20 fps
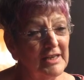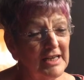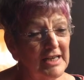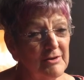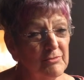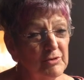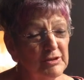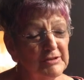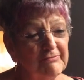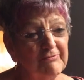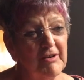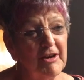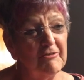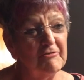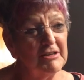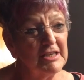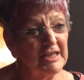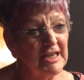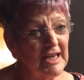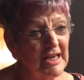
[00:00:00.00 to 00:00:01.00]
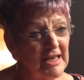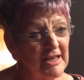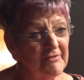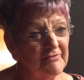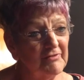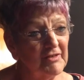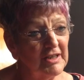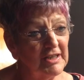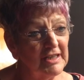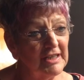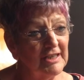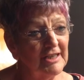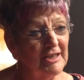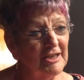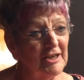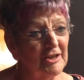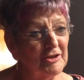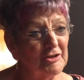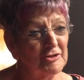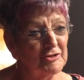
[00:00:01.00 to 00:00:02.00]
it was a very carefully
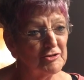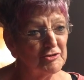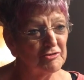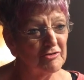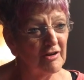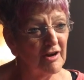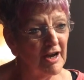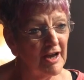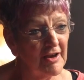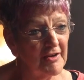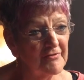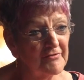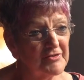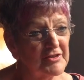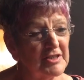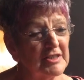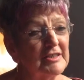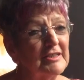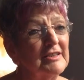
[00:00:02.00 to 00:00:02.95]
contrived